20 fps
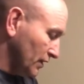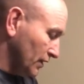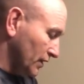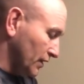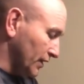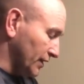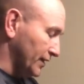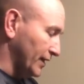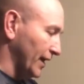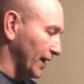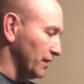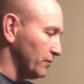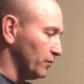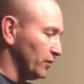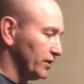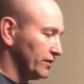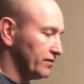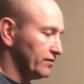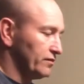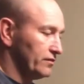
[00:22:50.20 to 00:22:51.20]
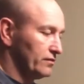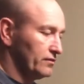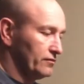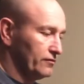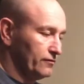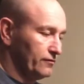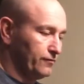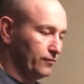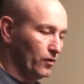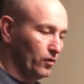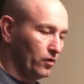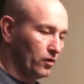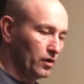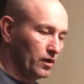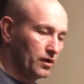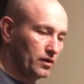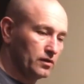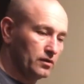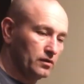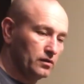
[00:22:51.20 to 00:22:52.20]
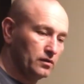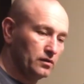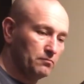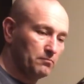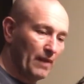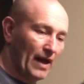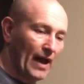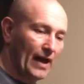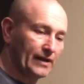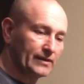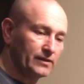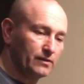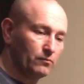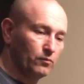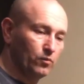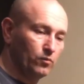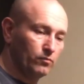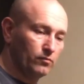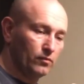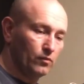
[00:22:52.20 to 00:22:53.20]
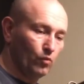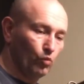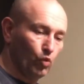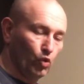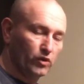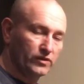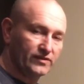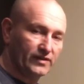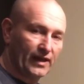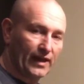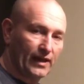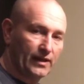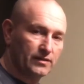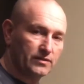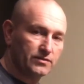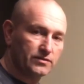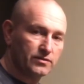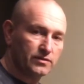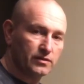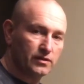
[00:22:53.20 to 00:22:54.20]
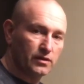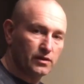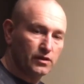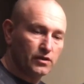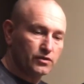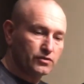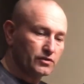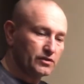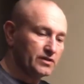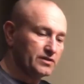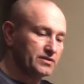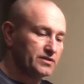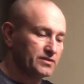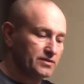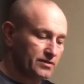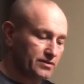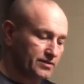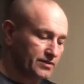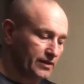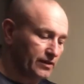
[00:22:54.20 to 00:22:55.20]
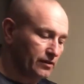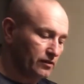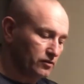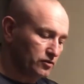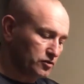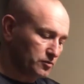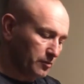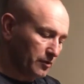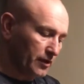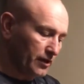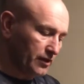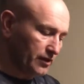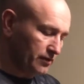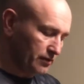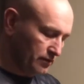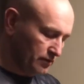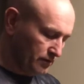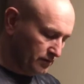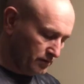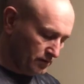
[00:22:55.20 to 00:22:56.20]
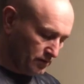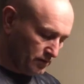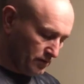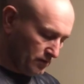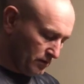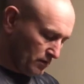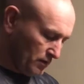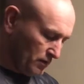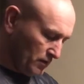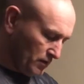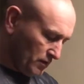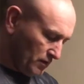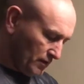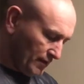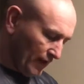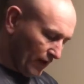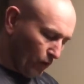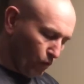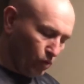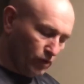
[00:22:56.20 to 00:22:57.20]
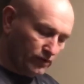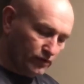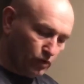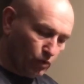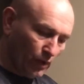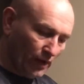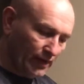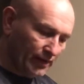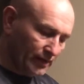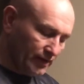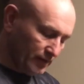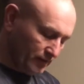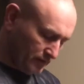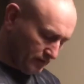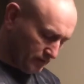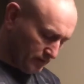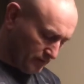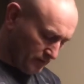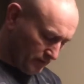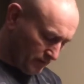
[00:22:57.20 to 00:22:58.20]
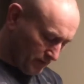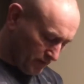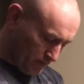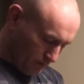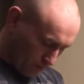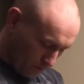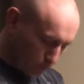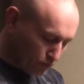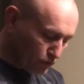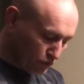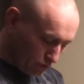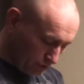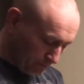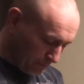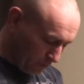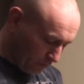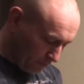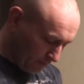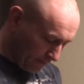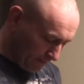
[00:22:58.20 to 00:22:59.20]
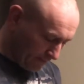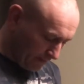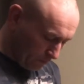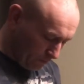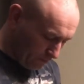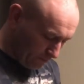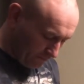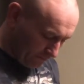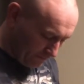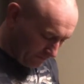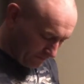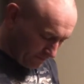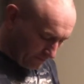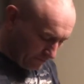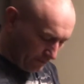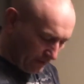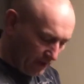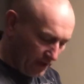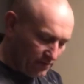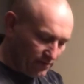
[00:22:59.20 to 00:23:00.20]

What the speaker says: It came with 4 Magnum 110s. So this is a single spring. Now 120 would look more like that 155.